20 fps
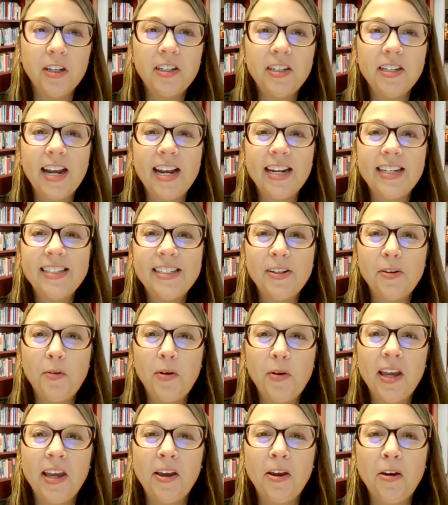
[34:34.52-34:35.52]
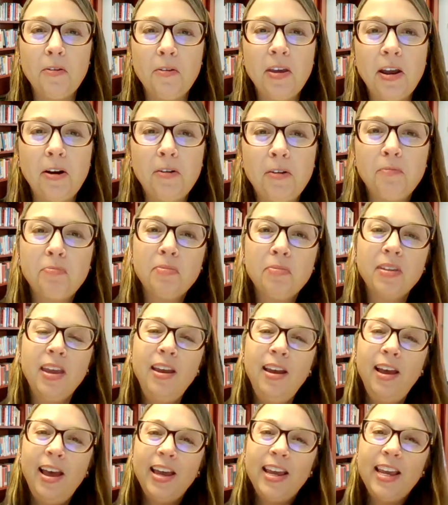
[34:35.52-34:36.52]
looked nice, so we can go there.
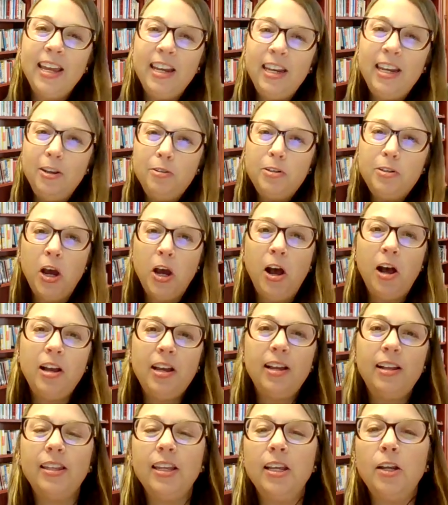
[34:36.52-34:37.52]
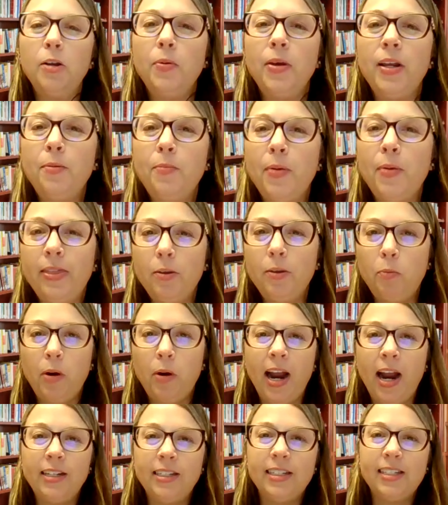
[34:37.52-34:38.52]
Can you talk a little bit about the
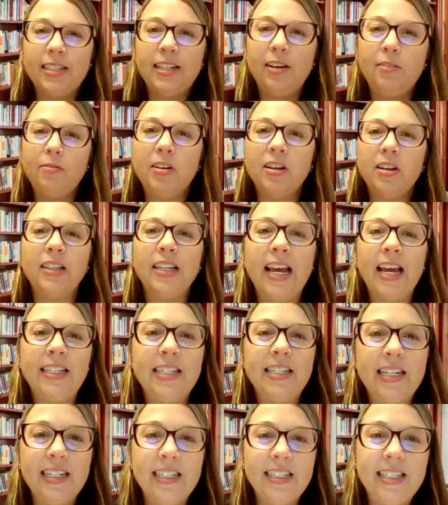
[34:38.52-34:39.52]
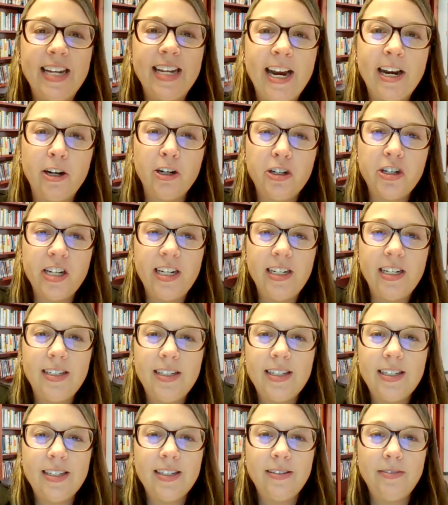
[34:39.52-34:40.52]
practice of collecting tear
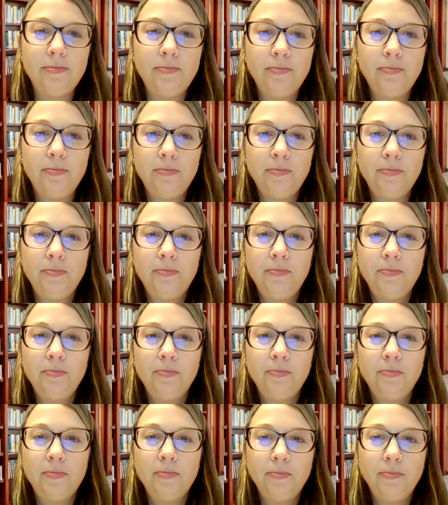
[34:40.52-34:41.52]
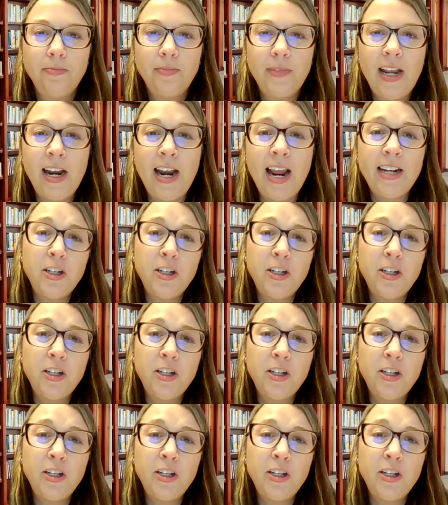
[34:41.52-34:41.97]
sheets? And